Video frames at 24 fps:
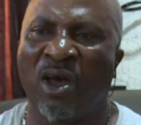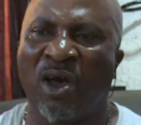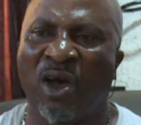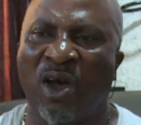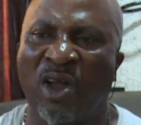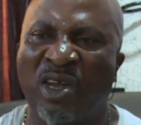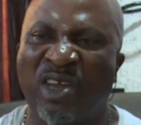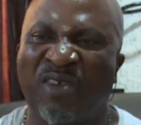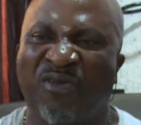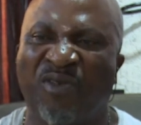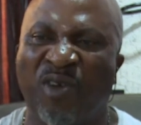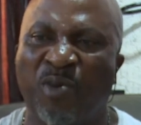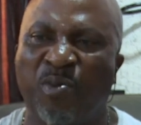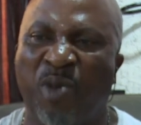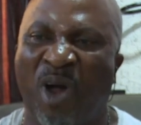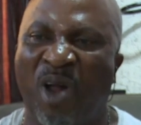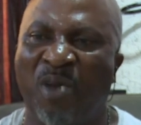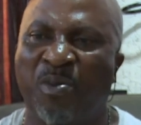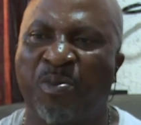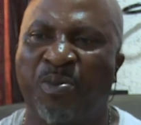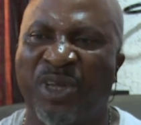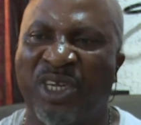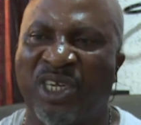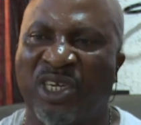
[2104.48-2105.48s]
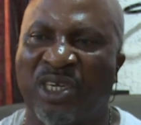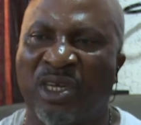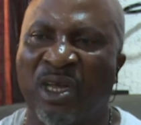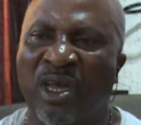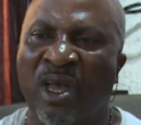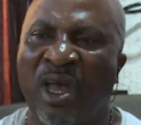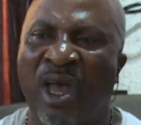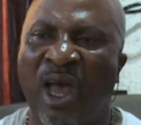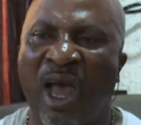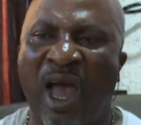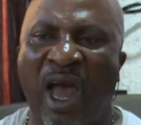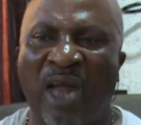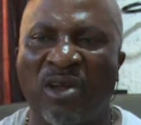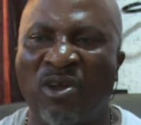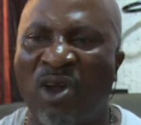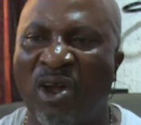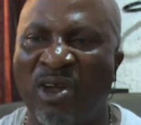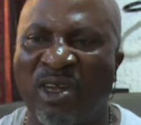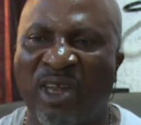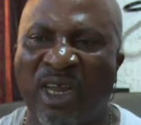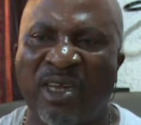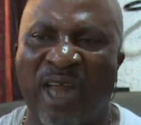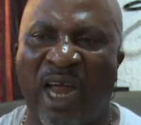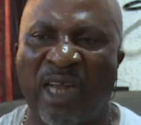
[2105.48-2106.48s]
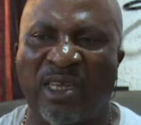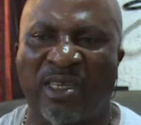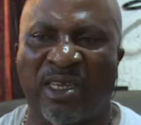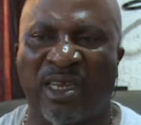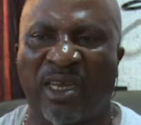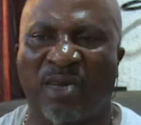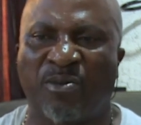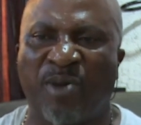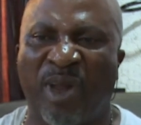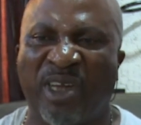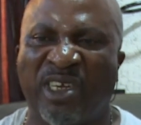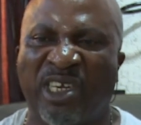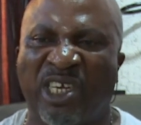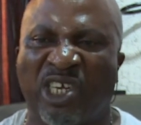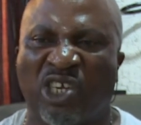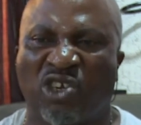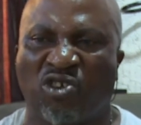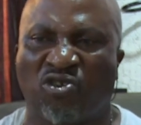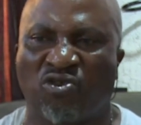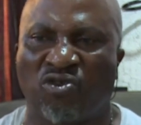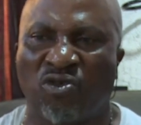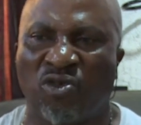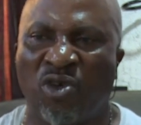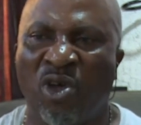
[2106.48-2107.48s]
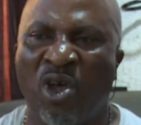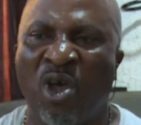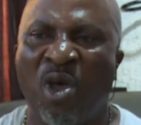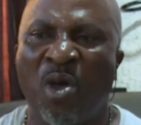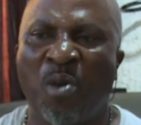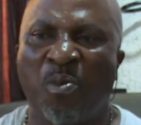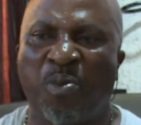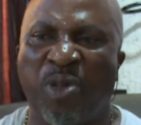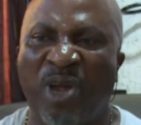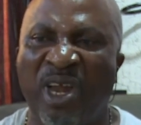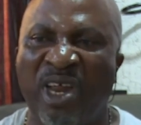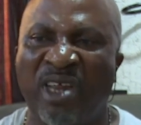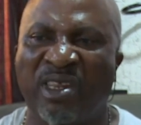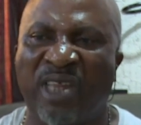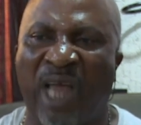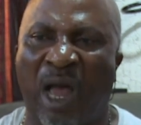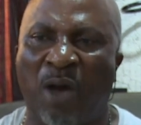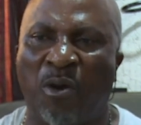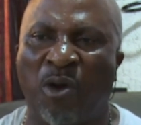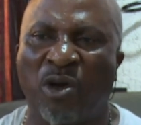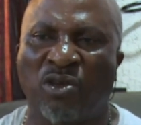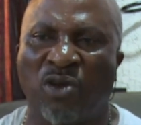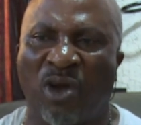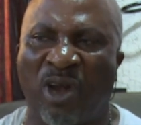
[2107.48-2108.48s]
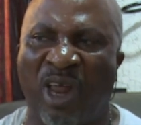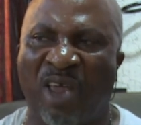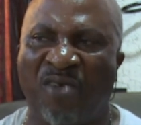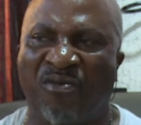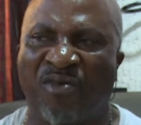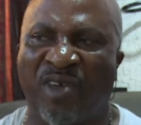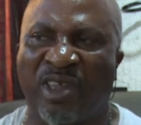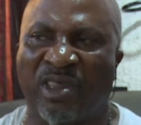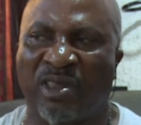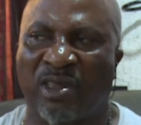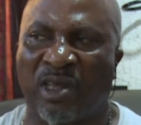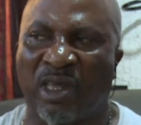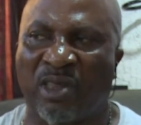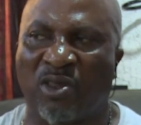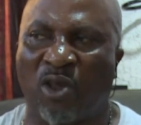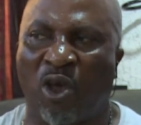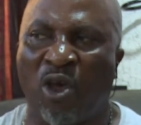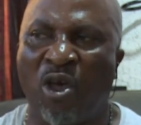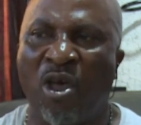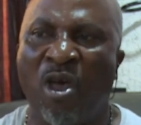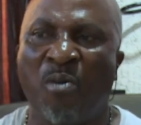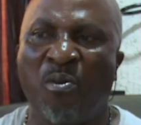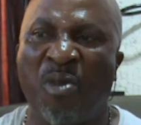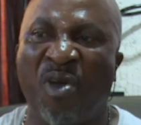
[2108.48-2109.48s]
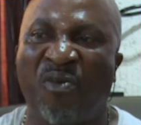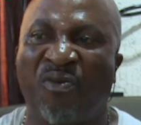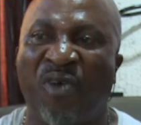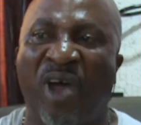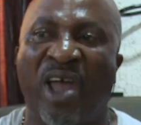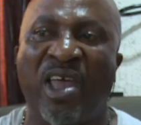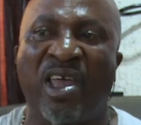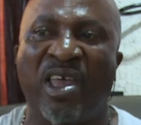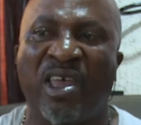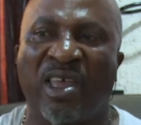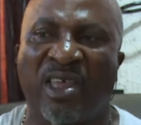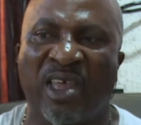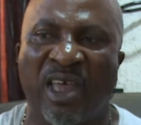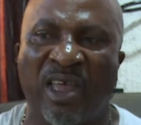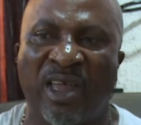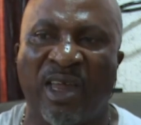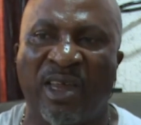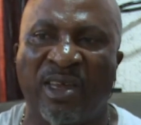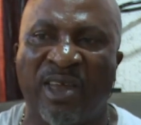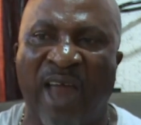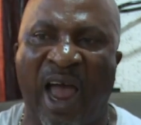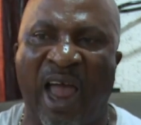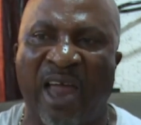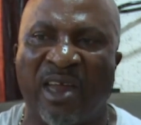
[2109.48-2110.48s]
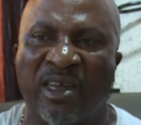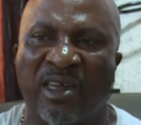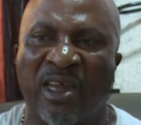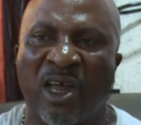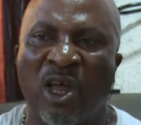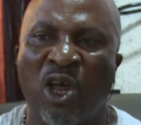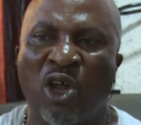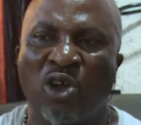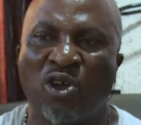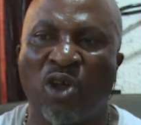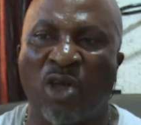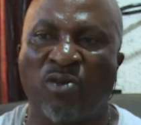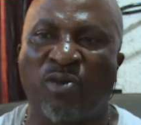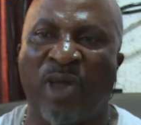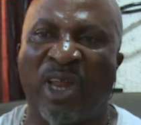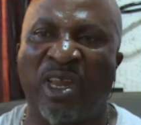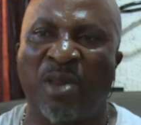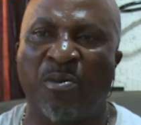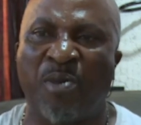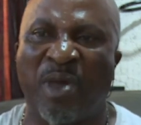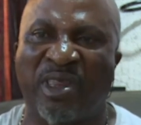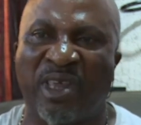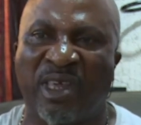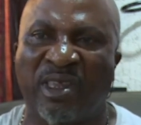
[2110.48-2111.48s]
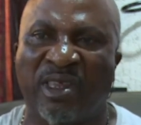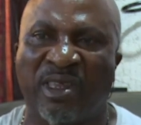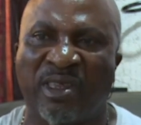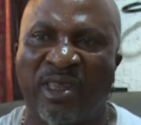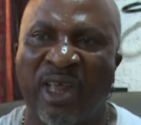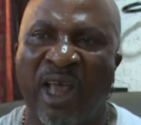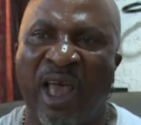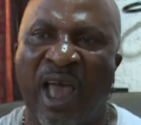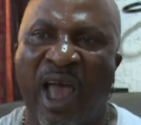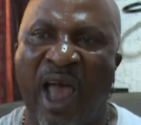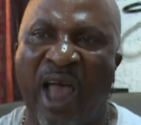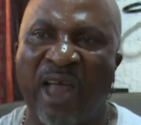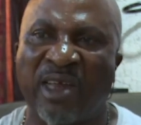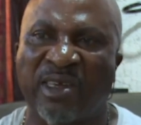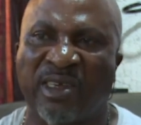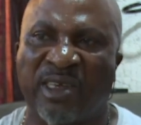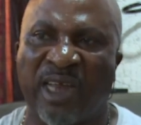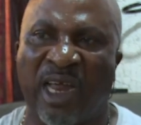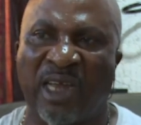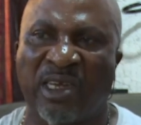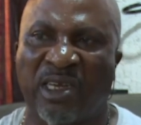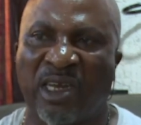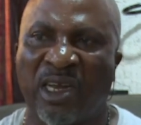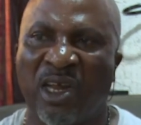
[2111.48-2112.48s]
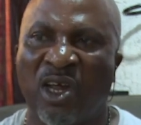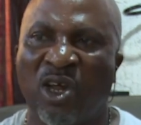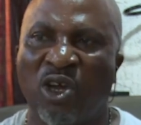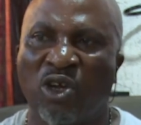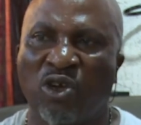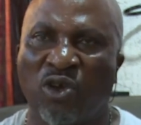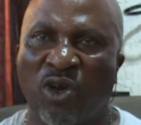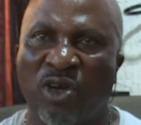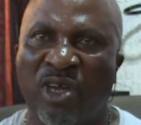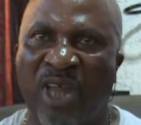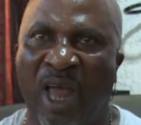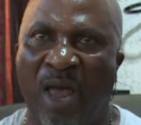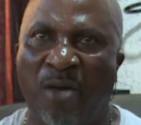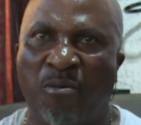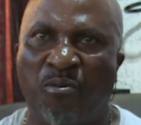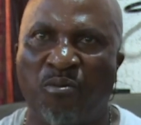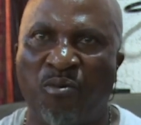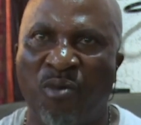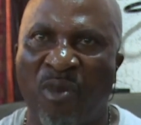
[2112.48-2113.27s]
on the football pitch, I don't think that statement is true. Please, I want thorough investigation before he died. Those were the messages I sent to them.